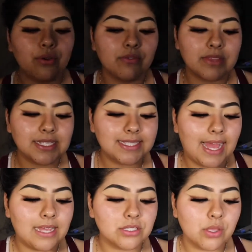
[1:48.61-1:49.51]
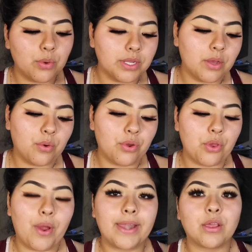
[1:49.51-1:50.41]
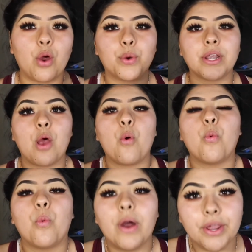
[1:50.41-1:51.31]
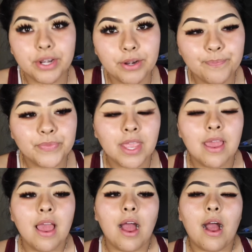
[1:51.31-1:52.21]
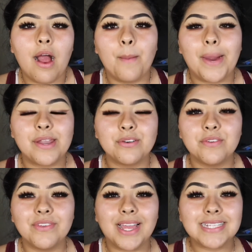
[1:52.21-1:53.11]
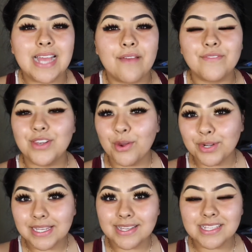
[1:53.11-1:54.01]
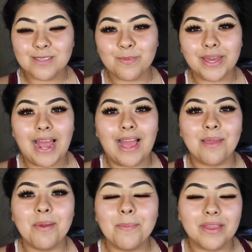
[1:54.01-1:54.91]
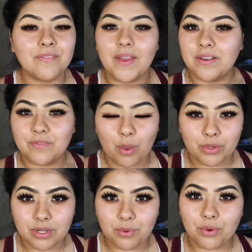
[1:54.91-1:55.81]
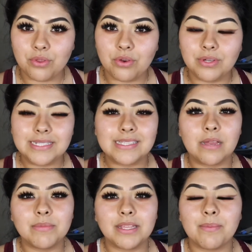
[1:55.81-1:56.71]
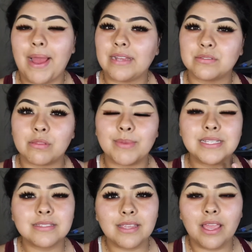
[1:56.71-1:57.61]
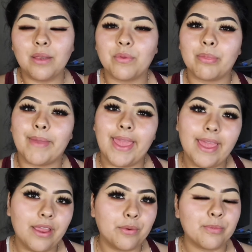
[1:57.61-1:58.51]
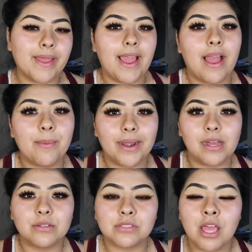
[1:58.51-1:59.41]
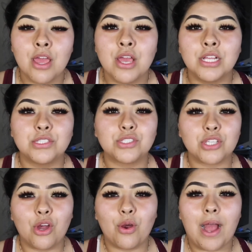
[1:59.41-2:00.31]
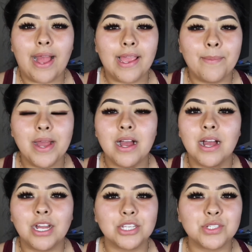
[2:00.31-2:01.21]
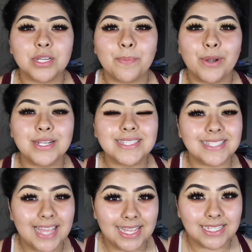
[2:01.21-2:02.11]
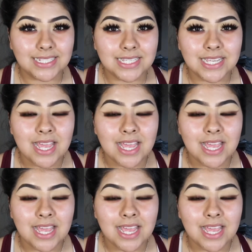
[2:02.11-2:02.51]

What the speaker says: This has coconut oil and coconut water. I don't know if you guys have noticed, but I'm a big fan of coconut oil. It's helped me in the past with my skin, with my hair, with my eyebrows. So I am 100%